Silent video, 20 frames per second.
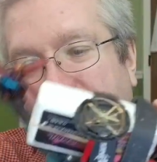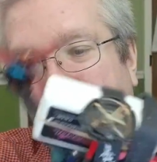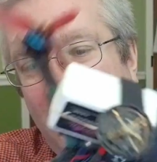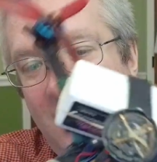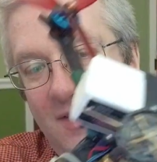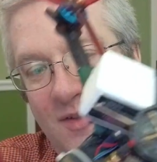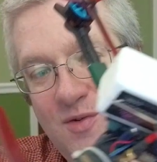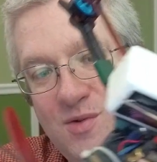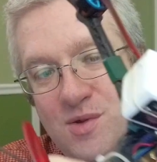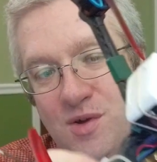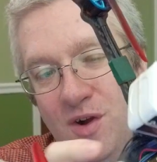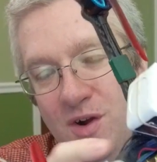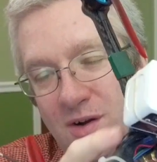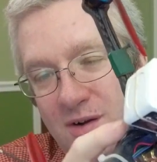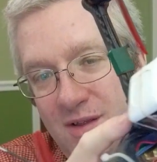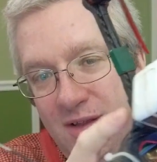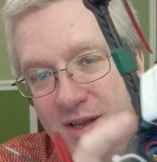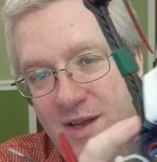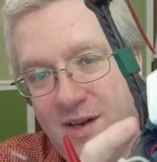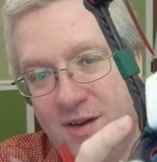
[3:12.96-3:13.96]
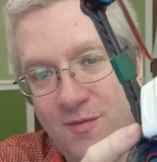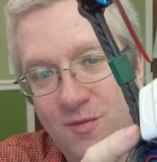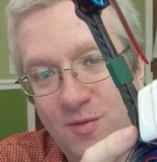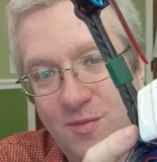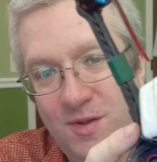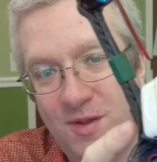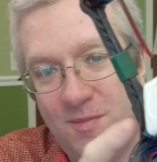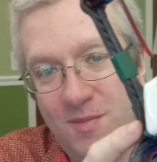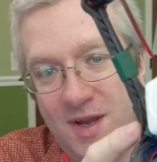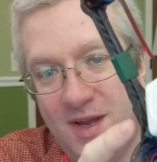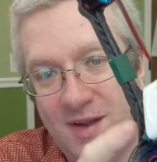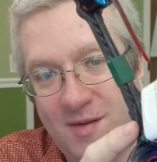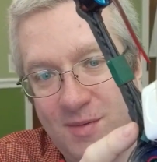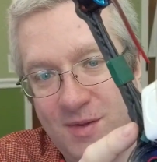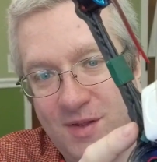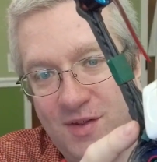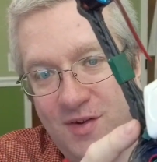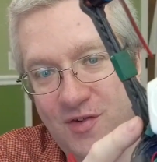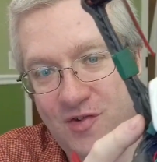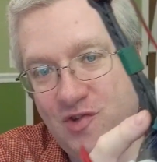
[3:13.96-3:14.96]
And there's hardly any room in the back,
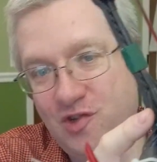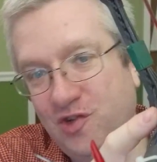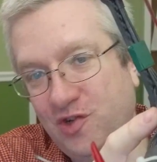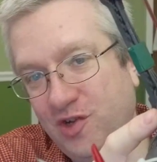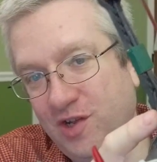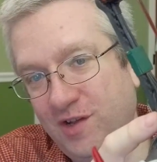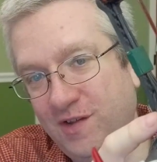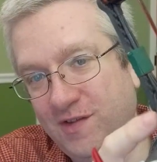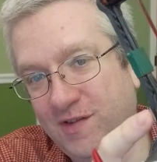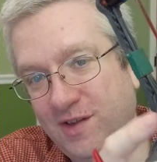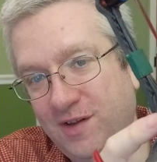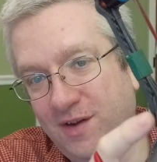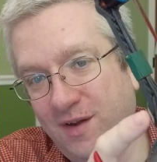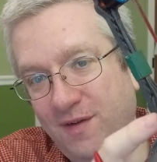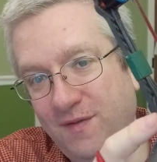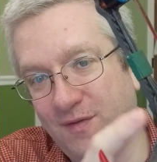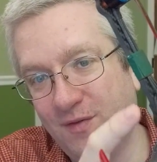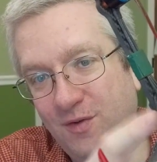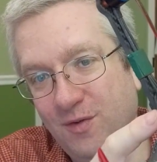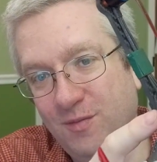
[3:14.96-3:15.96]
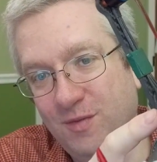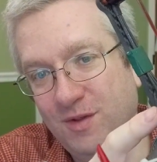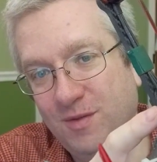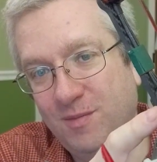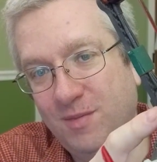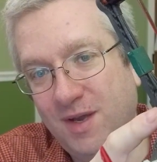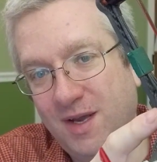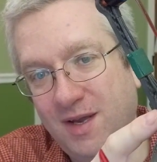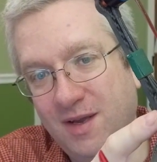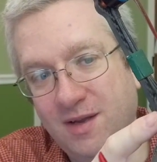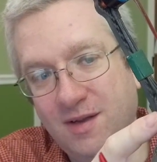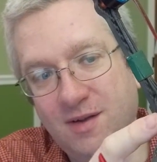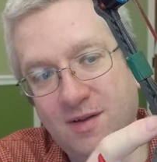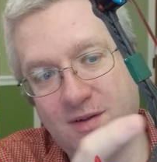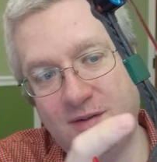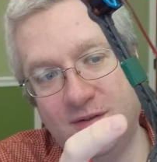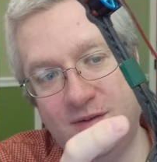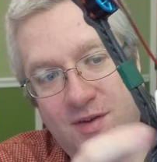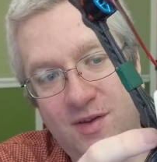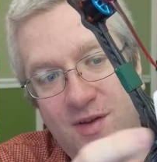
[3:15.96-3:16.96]
but there's just enough room in the
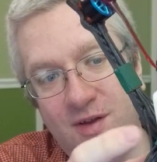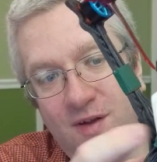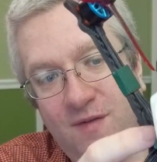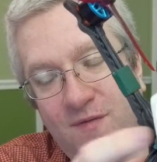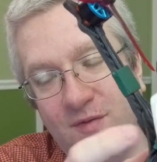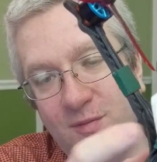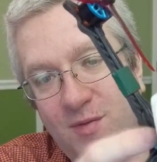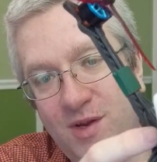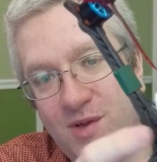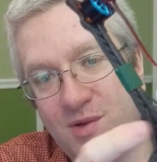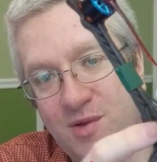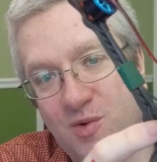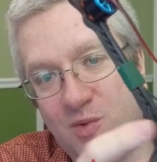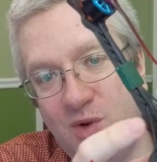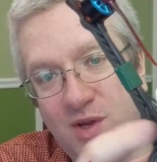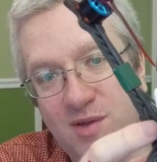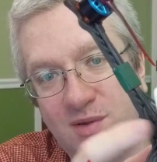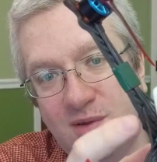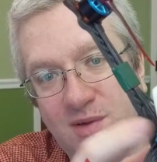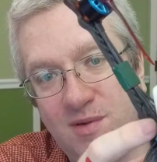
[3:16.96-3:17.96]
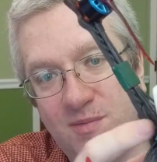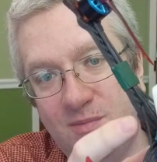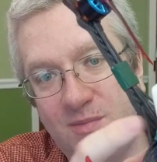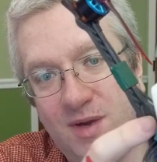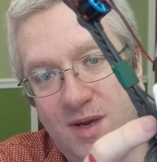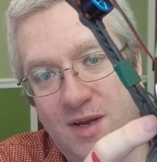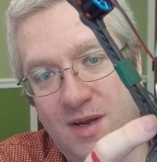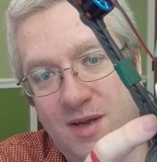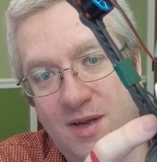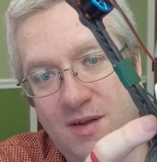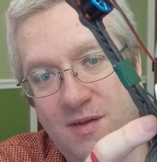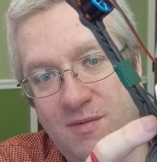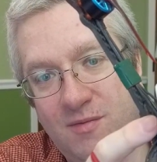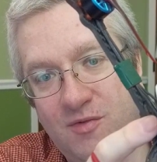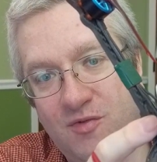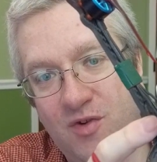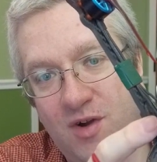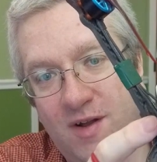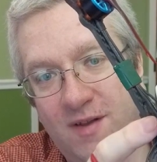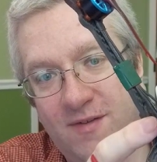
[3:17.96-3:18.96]
back for me to squeeze in
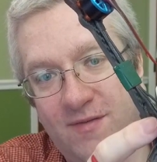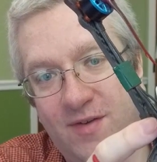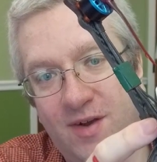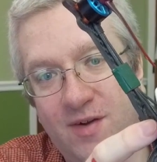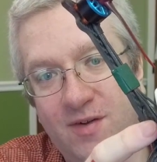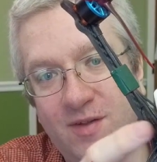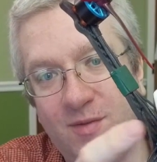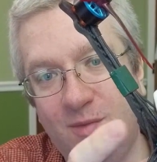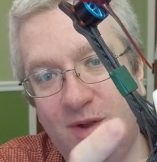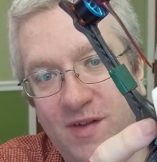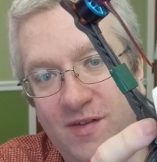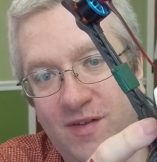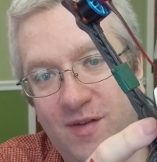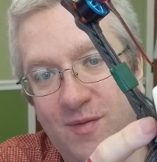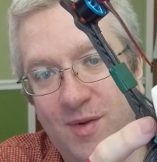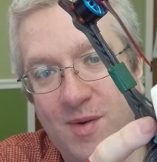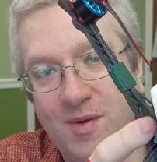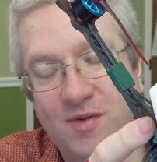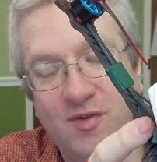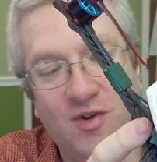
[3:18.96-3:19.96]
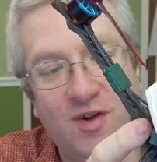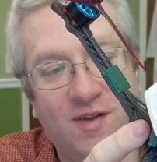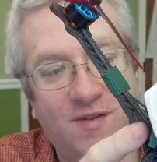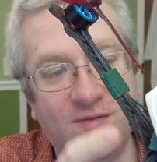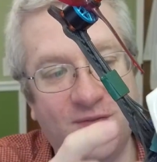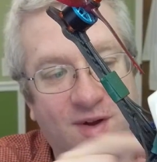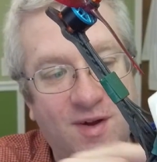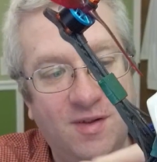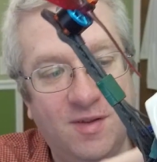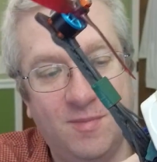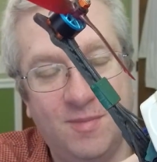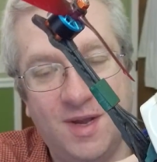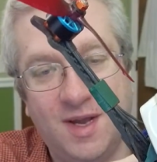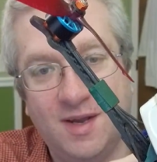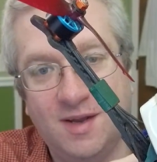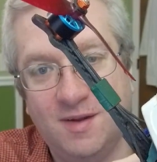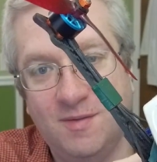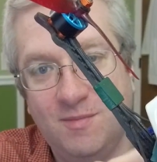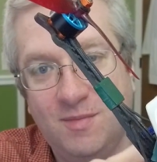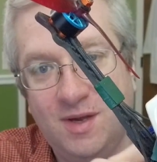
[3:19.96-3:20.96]
my crossfire in the back. So I've got a crossfire in the
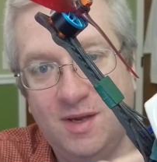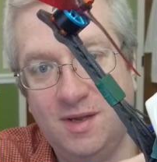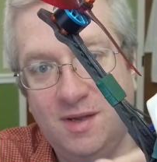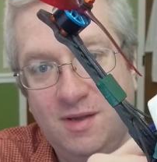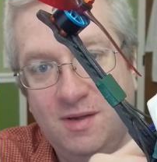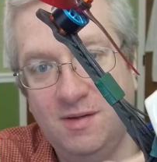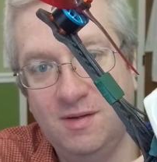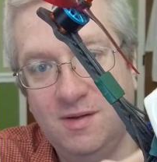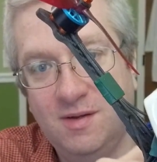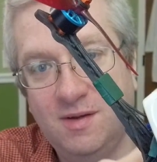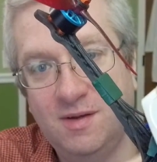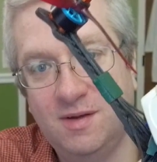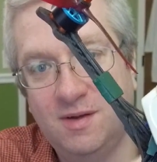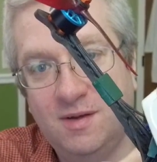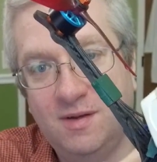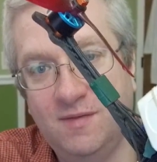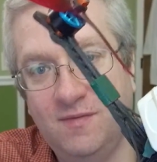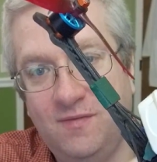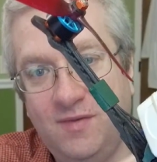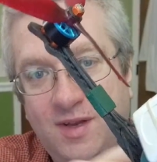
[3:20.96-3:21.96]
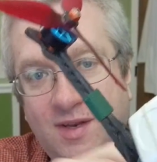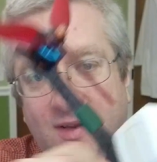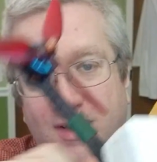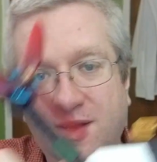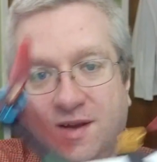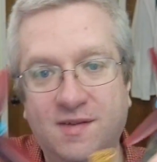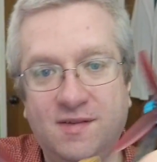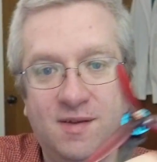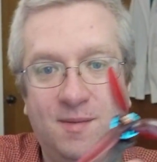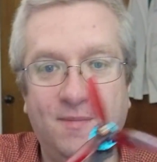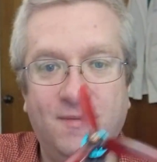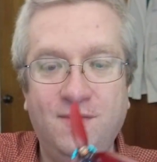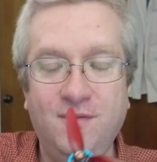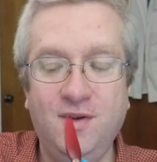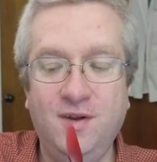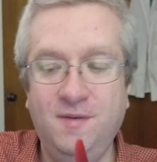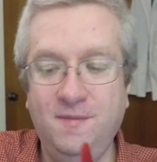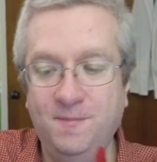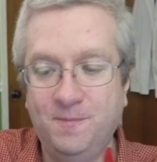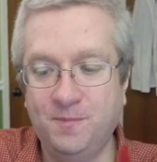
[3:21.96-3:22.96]
back and my VTX up
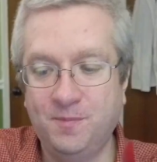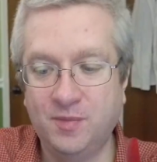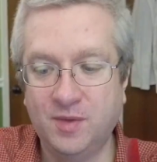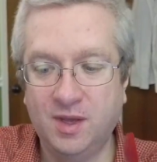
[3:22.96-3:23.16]
front.